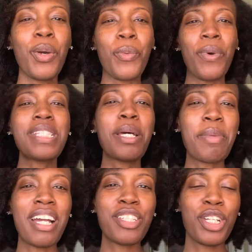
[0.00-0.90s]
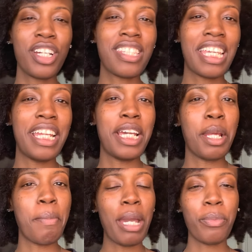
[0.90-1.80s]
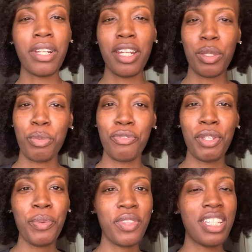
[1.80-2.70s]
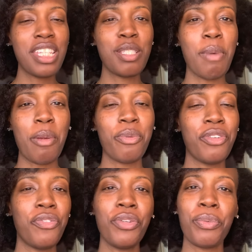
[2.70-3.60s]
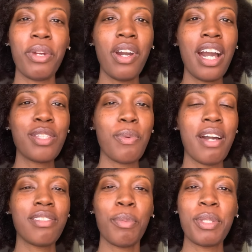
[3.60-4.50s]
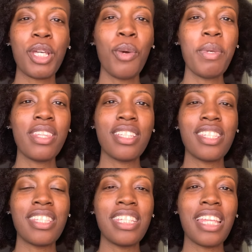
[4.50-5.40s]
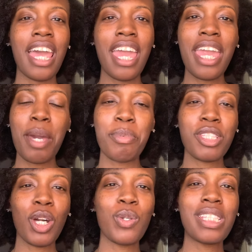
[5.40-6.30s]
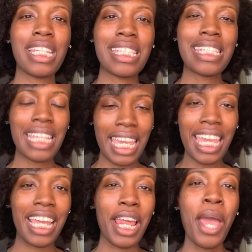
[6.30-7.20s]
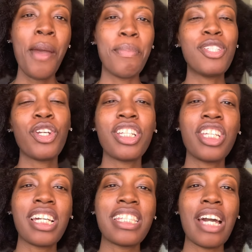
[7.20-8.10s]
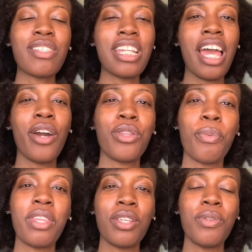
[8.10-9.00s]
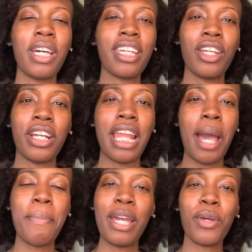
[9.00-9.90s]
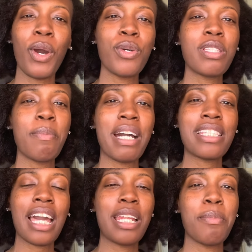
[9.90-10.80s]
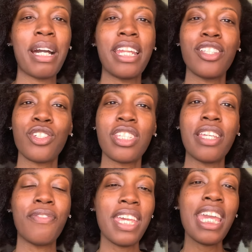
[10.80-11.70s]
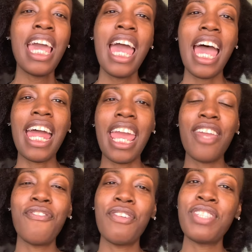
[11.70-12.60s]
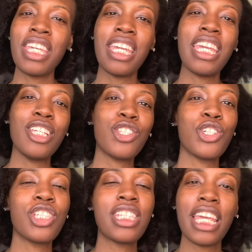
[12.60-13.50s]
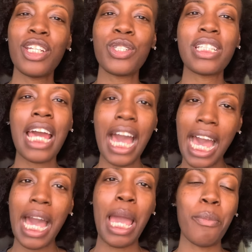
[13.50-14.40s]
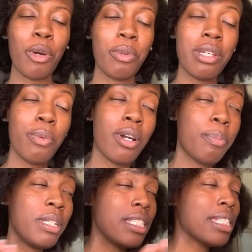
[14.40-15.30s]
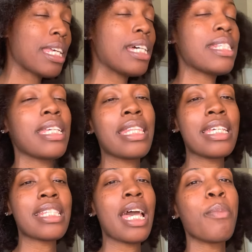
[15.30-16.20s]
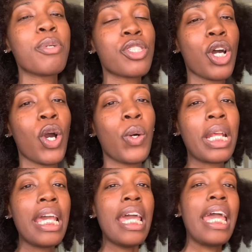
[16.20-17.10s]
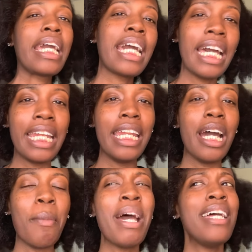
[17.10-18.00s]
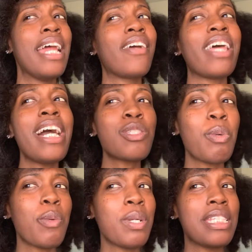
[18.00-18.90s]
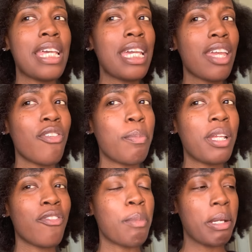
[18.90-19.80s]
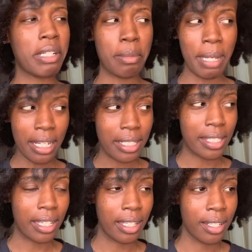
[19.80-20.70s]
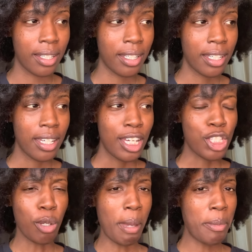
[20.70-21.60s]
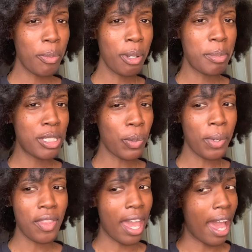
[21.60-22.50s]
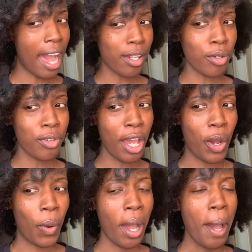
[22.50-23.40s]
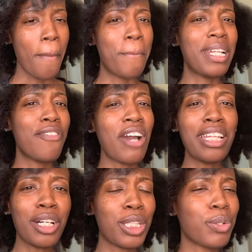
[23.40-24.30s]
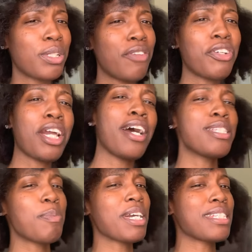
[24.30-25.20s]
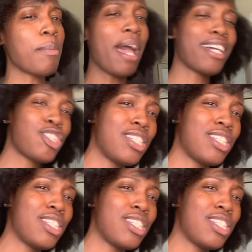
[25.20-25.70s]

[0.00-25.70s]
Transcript: What's up, y'all? It's your girl, Sakina, and I'm back with another review. This is my review for The Real Housewives of Potomac. This is season 8, episode 16. Be sure to check us out tonight on the Whether You Like It or Not panel hosted by Scotty by Nature TV at 8:15 Eastern Standard Time, where we will be discussing this episode and cutting up. Now, last week, we did give a bit of Mary the medicine, so maybe we'll be doing that. I don't know. But if I look a little different, y'all, it's because I'm actually